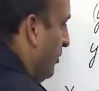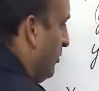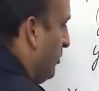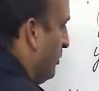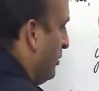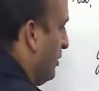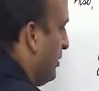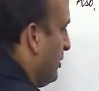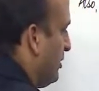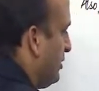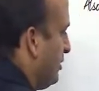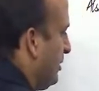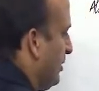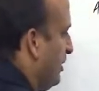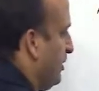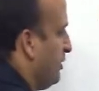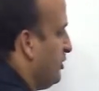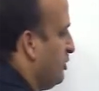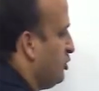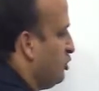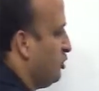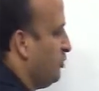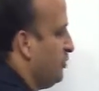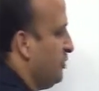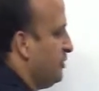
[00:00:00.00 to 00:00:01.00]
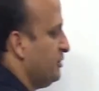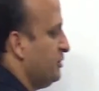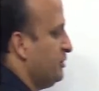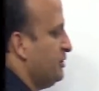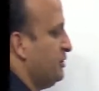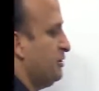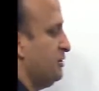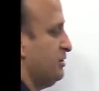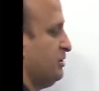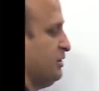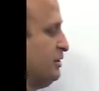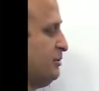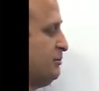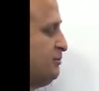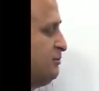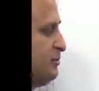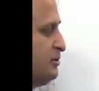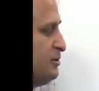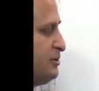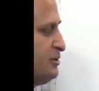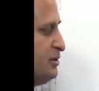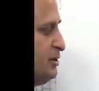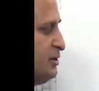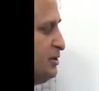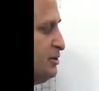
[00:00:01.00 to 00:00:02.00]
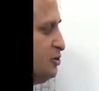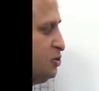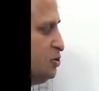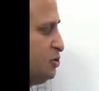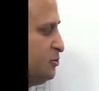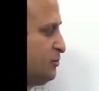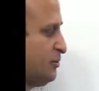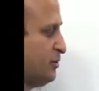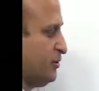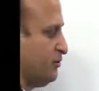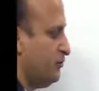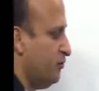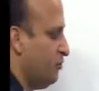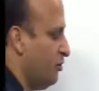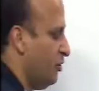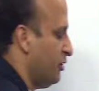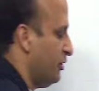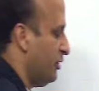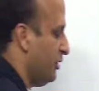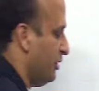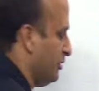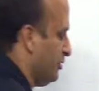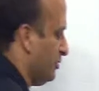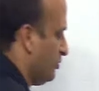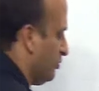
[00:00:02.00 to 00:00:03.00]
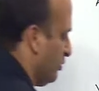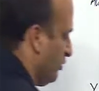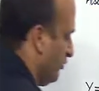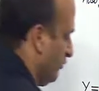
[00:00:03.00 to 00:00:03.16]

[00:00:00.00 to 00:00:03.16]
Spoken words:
Now this is 10 raised to power 16 plus 10 raised to power 14.